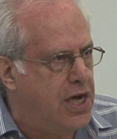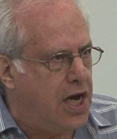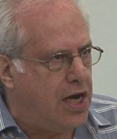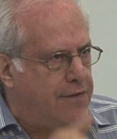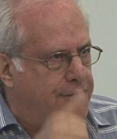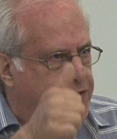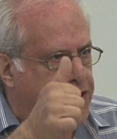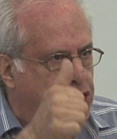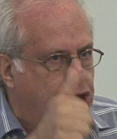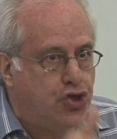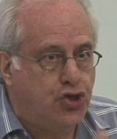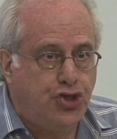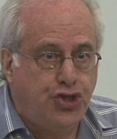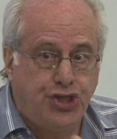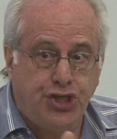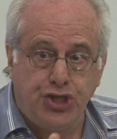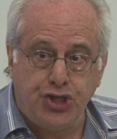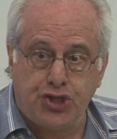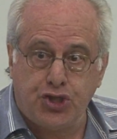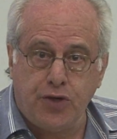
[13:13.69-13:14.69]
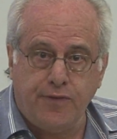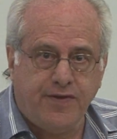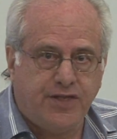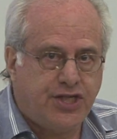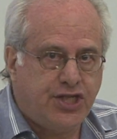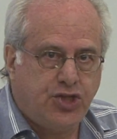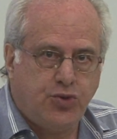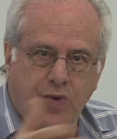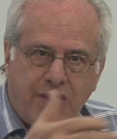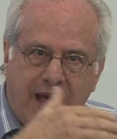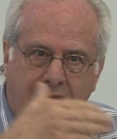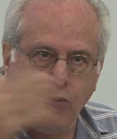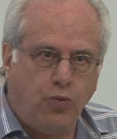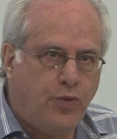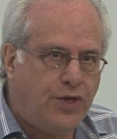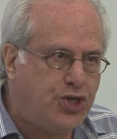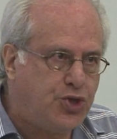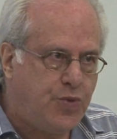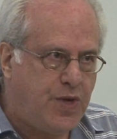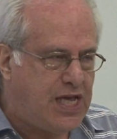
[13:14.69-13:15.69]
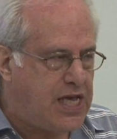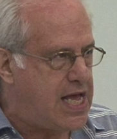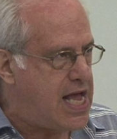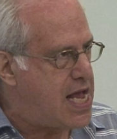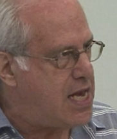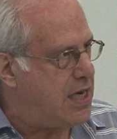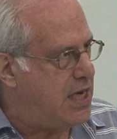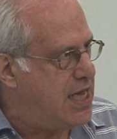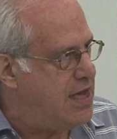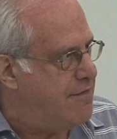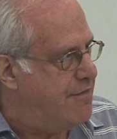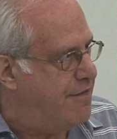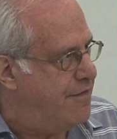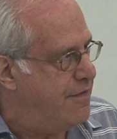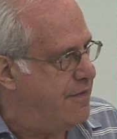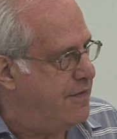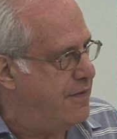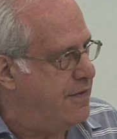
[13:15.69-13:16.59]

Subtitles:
of the goods and services without which we can't live,